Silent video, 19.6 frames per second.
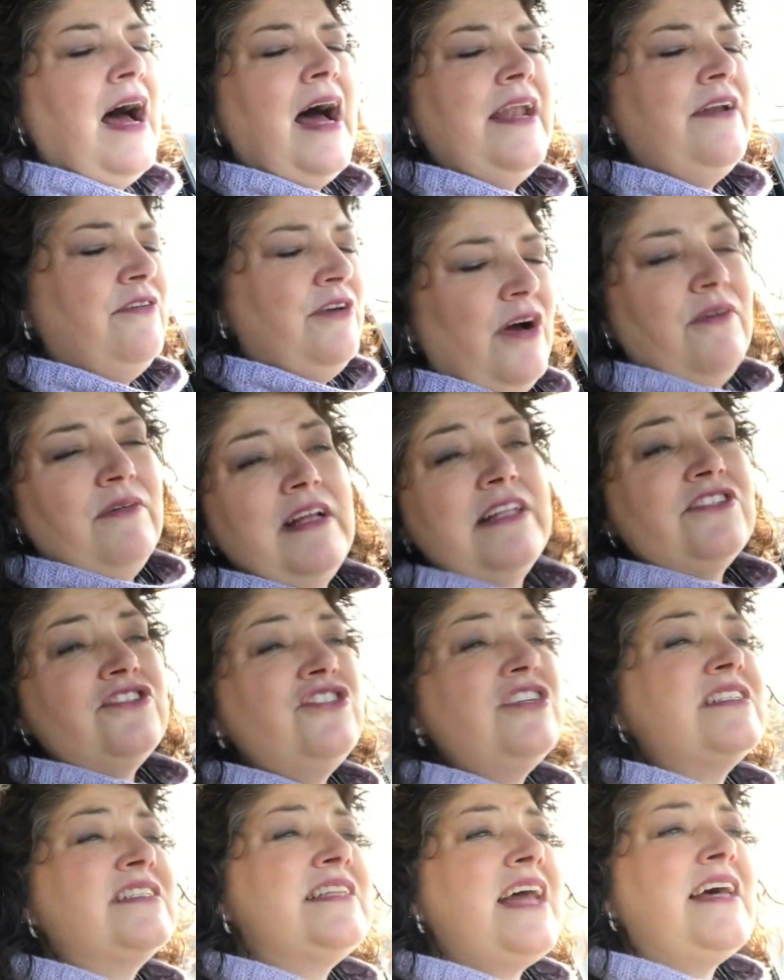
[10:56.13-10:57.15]
I don't know. It's
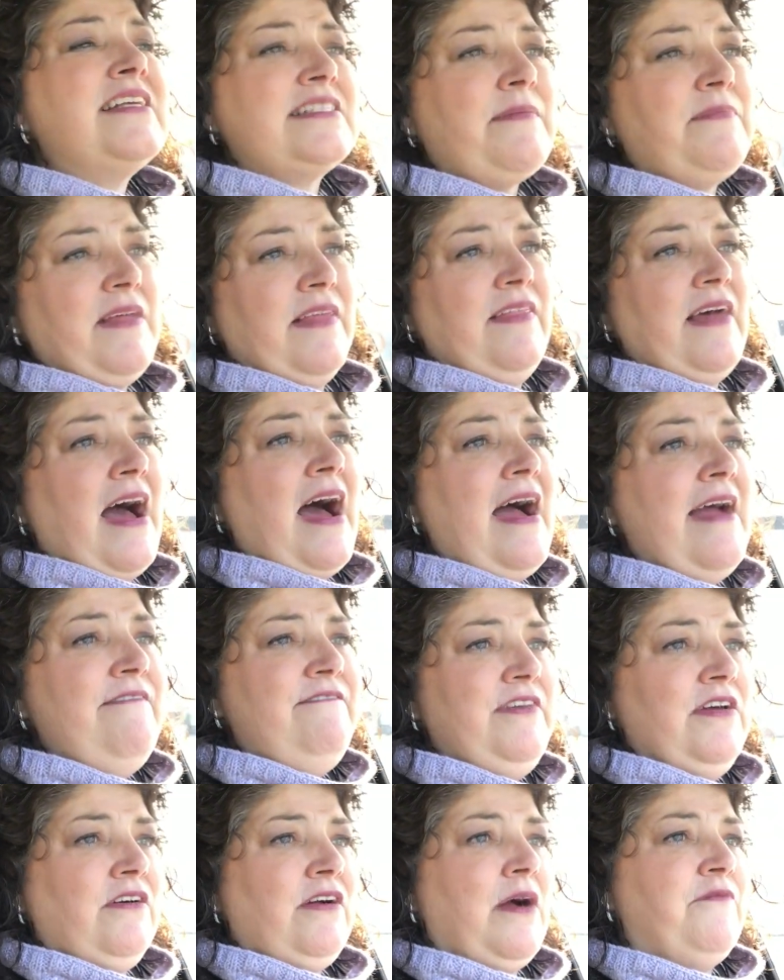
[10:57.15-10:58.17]
just not something that I
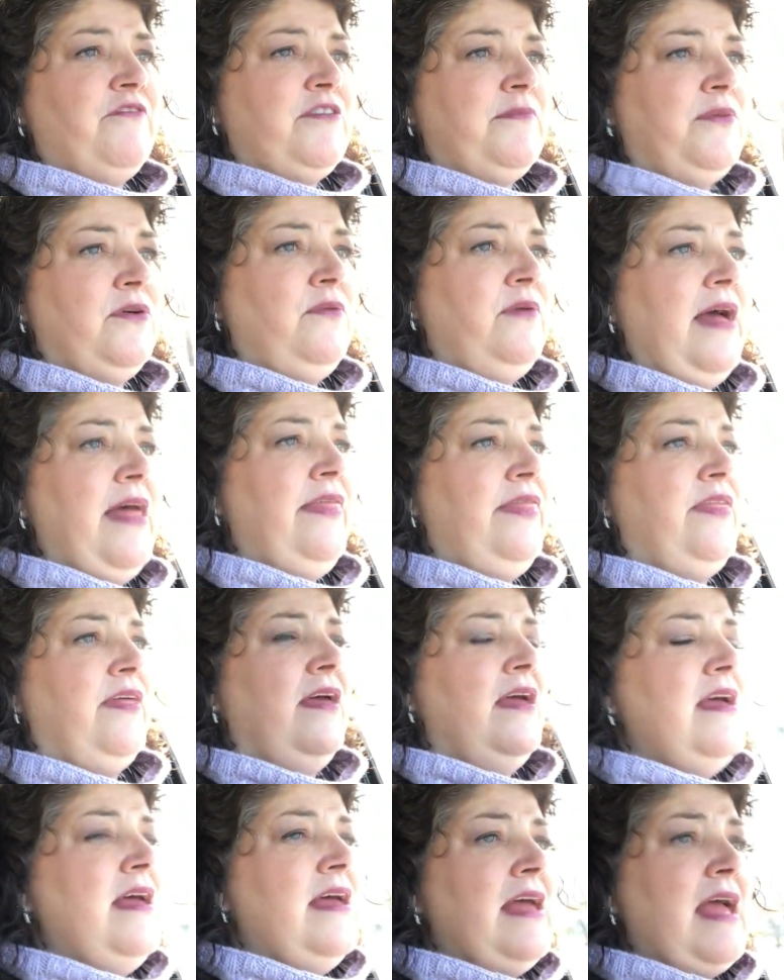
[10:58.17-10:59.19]
feel comfortable with
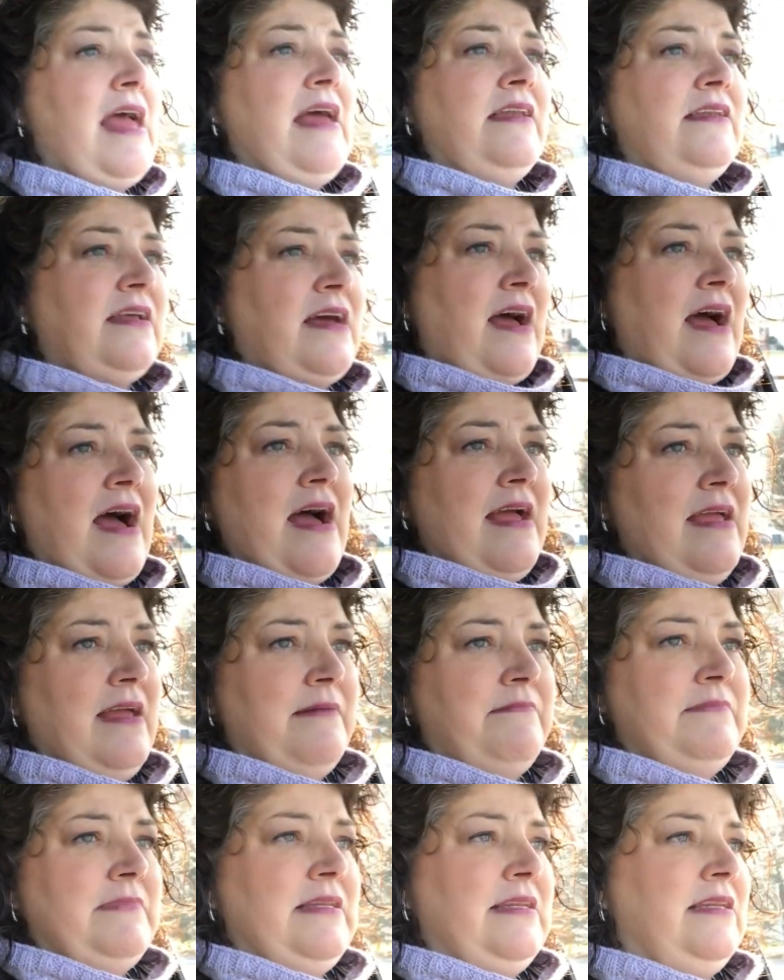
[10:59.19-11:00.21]
and I
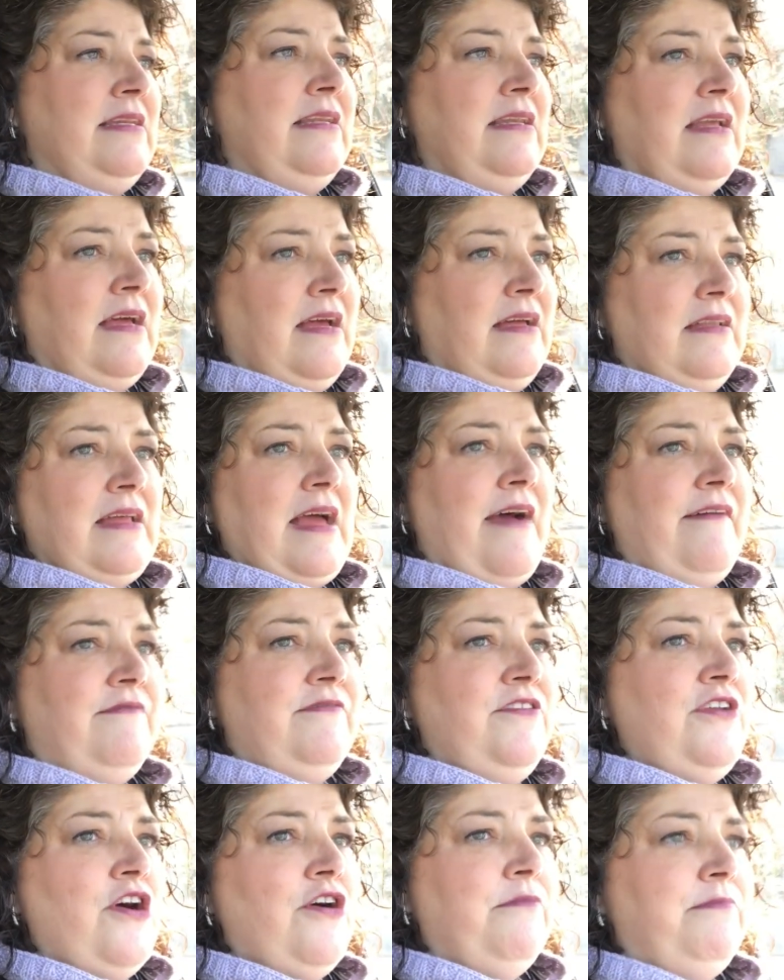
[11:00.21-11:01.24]
am
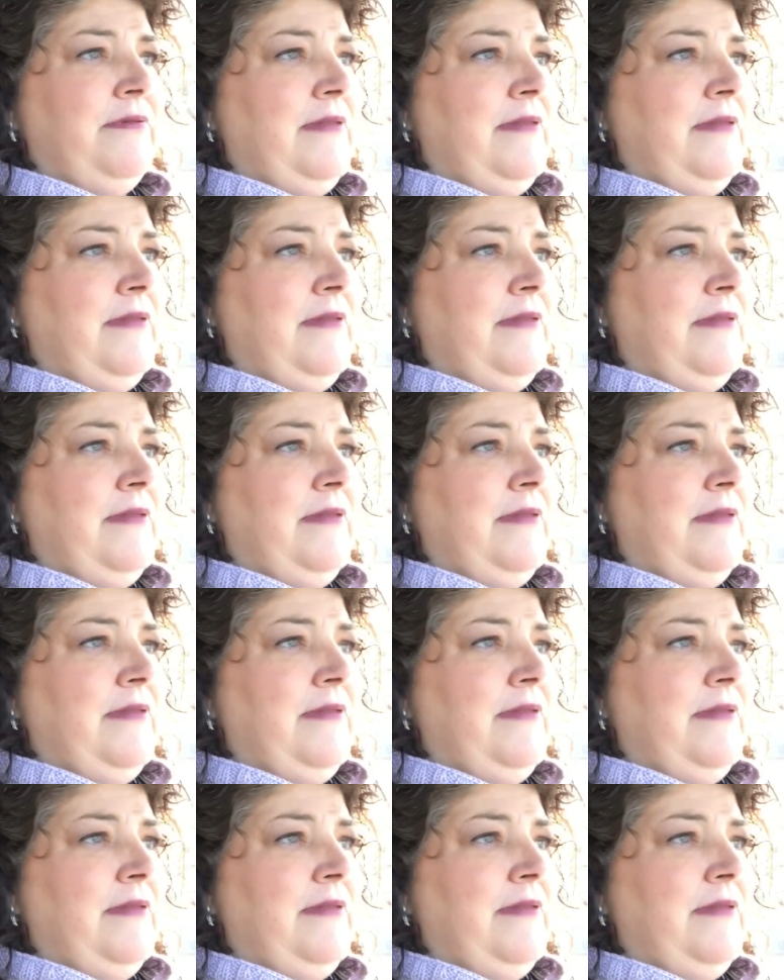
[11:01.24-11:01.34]
have no